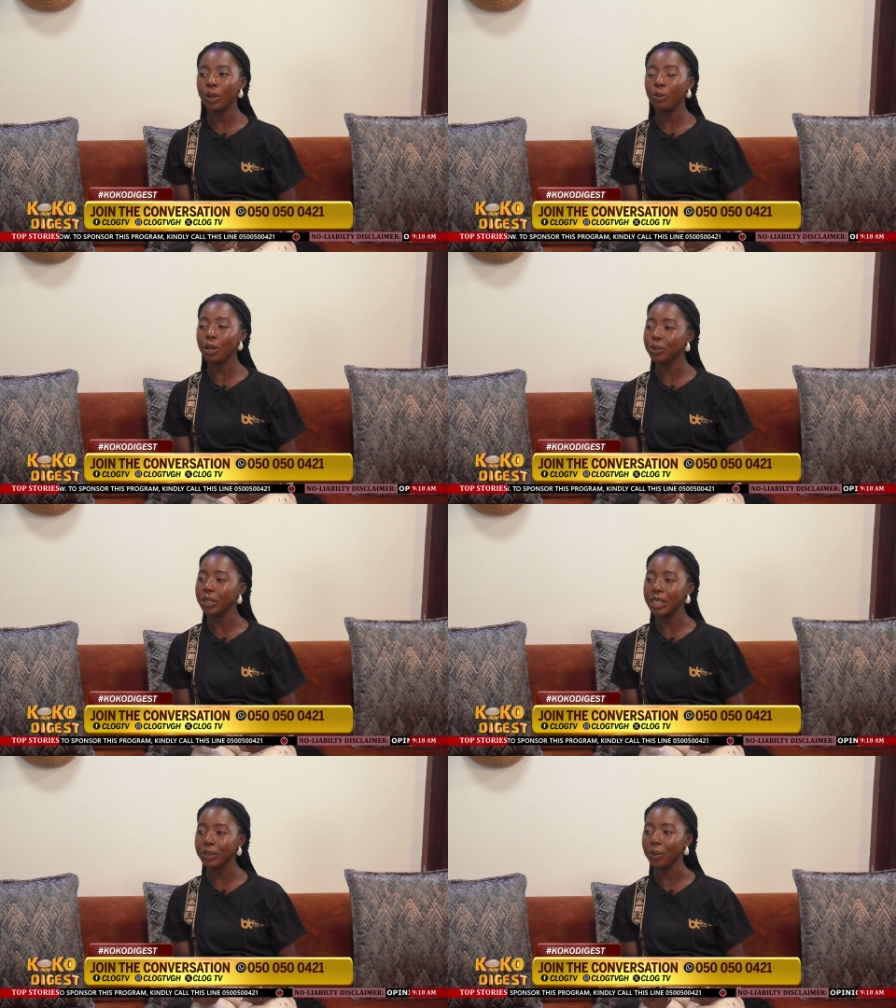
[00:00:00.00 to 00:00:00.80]
oh, we want
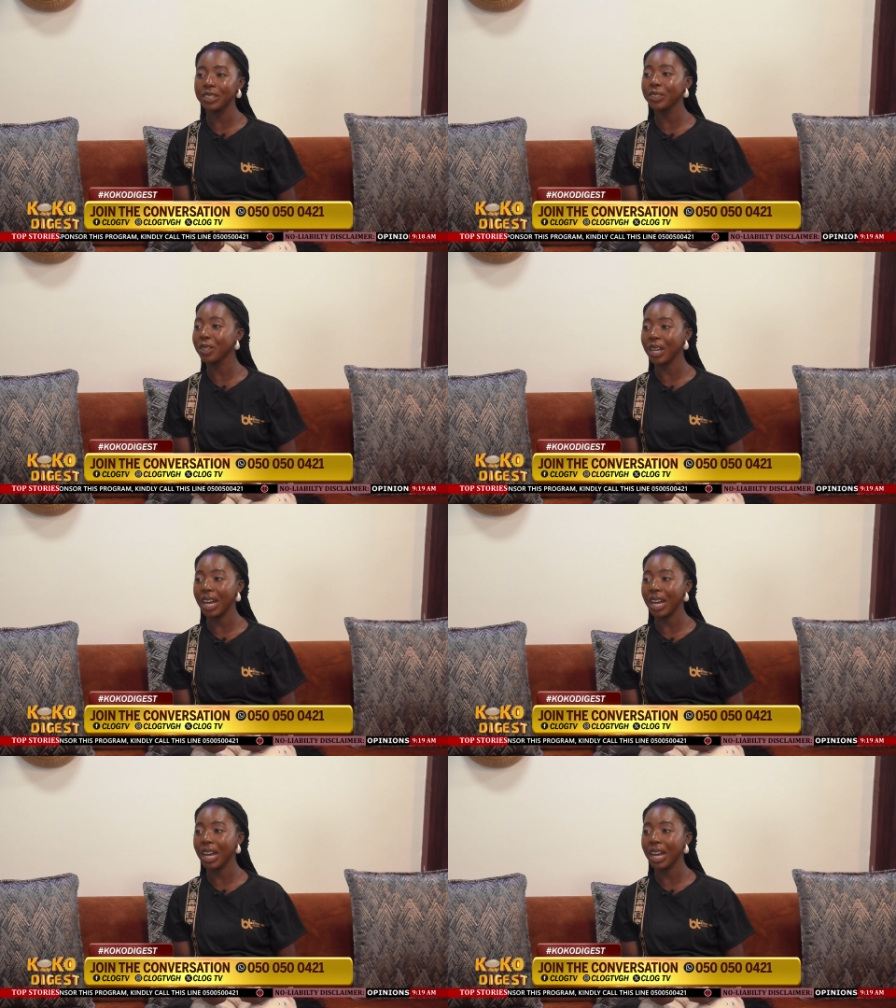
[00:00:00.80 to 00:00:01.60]
to donate clothes,
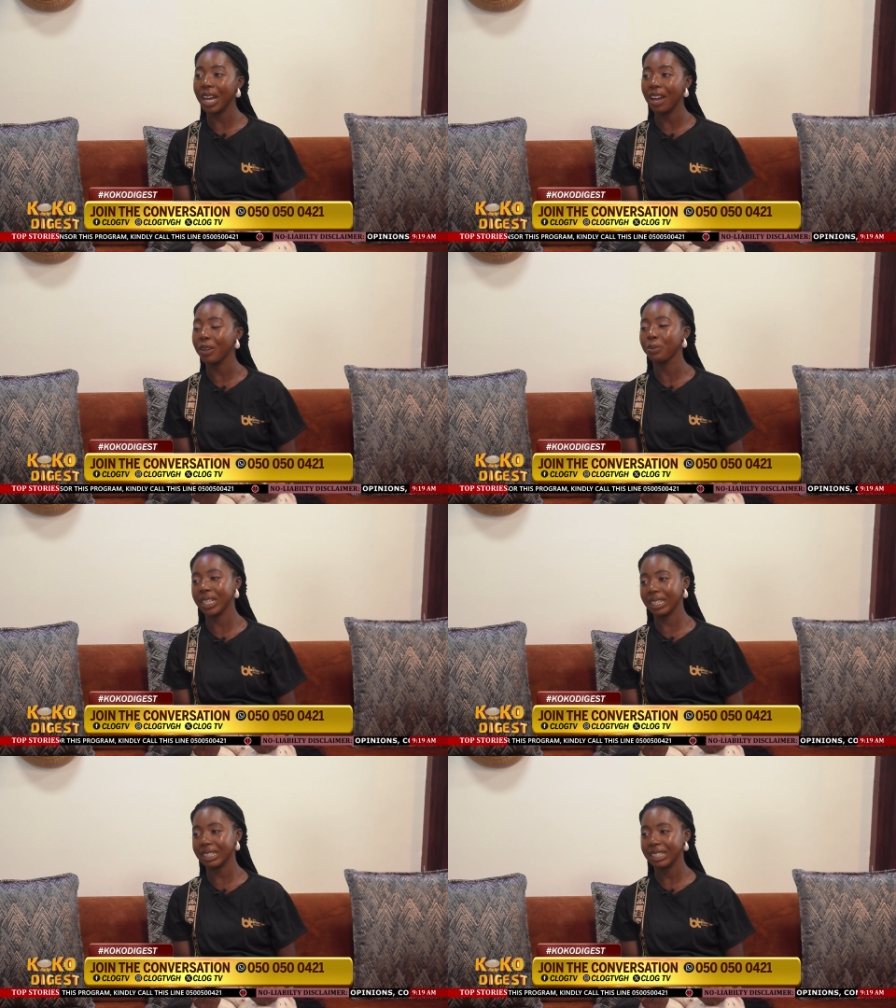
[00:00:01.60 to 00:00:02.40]
even though we don't have a
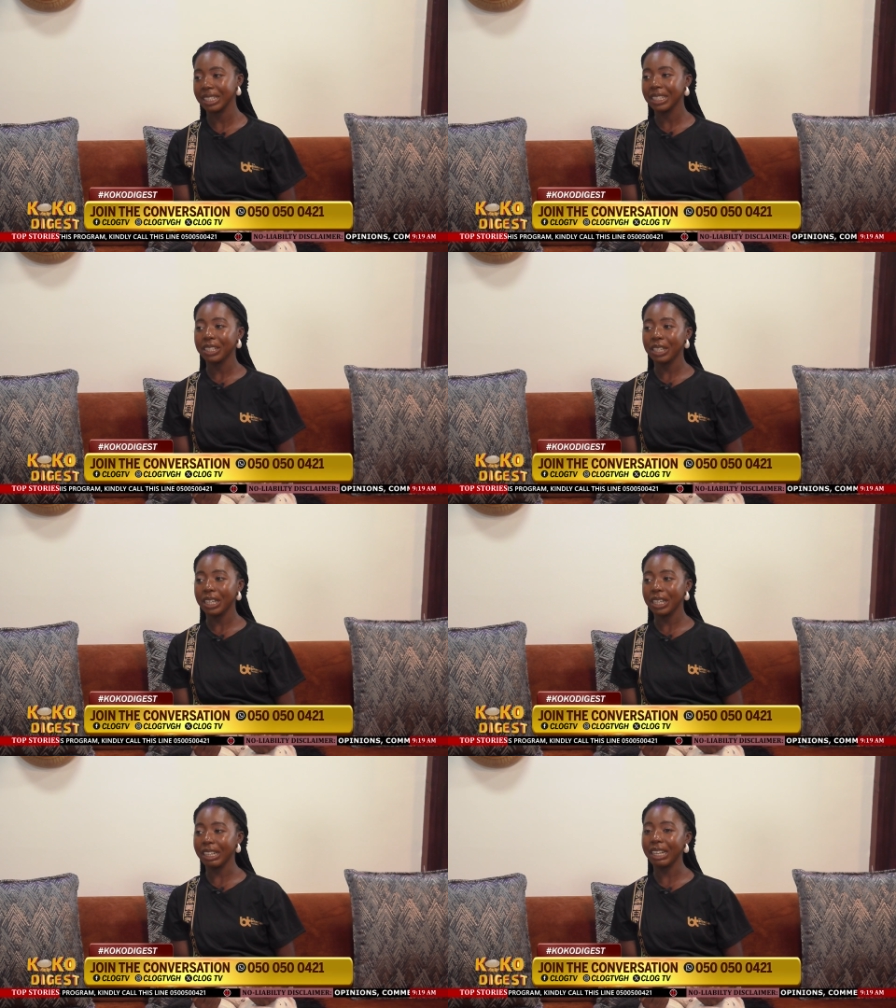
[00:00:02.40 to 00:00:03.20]
project.
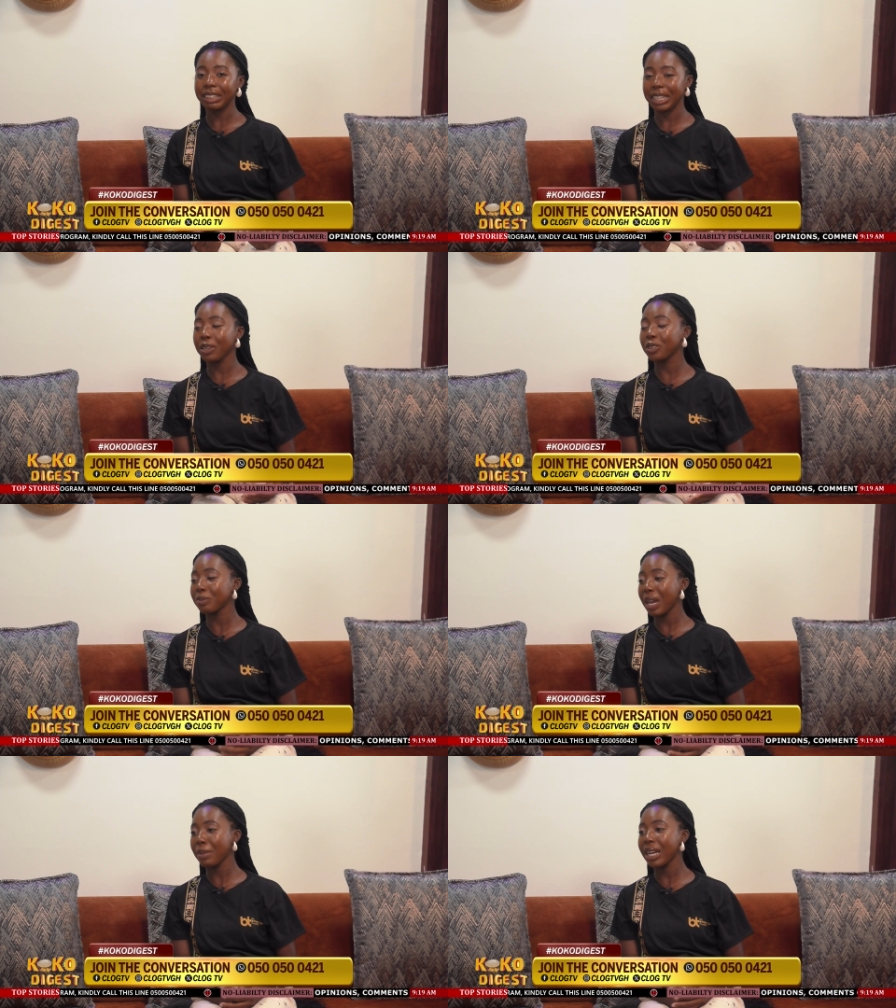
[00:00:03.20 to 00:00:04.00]
Yeah. And then thanks
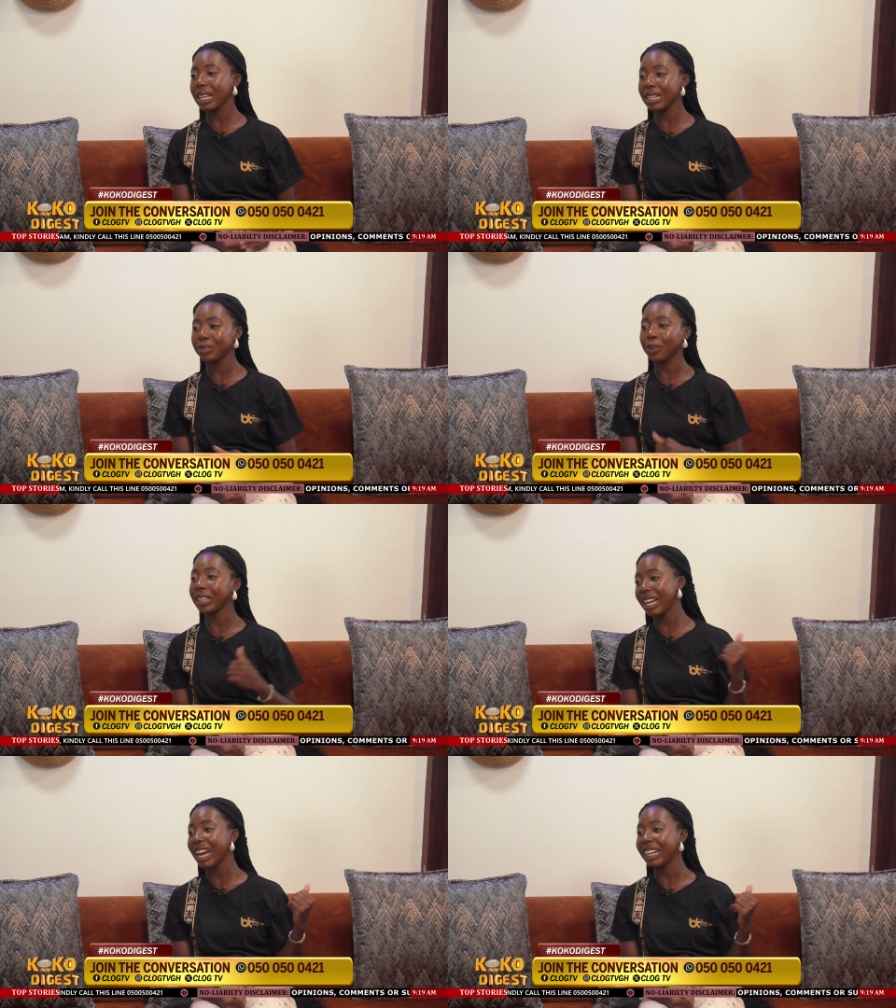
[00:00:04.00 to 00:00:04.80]
to my mother's
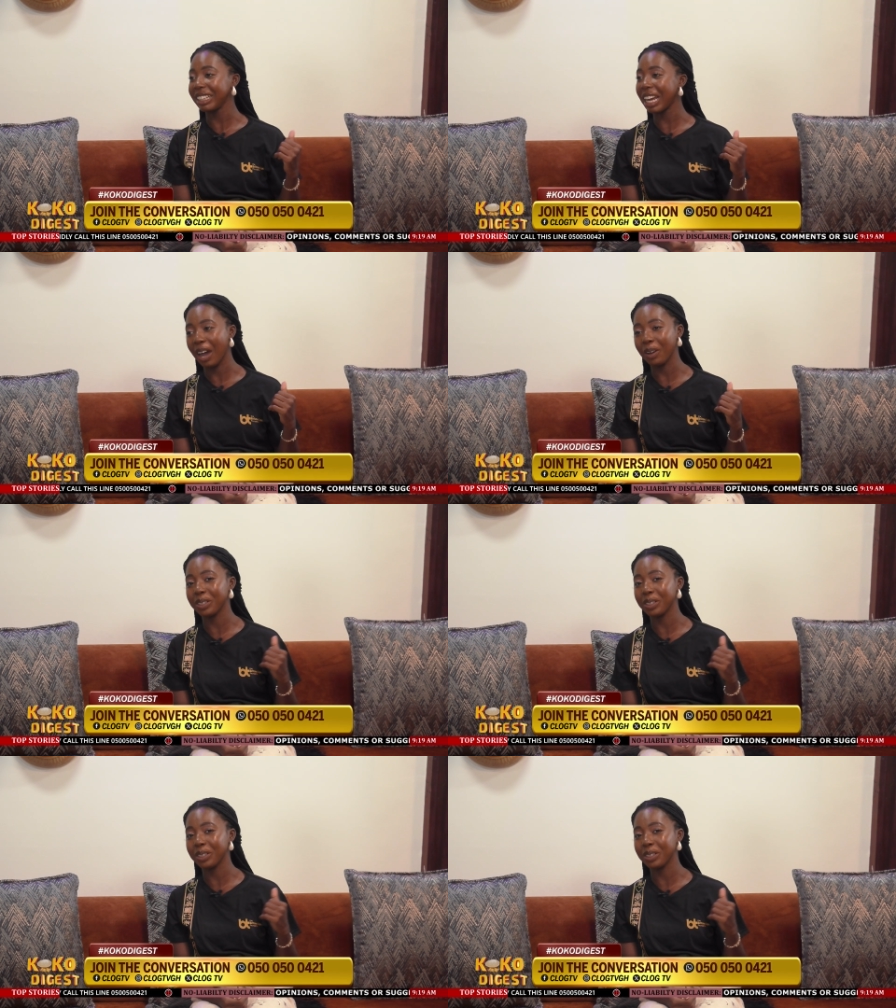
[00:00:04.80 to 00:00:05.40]
container in the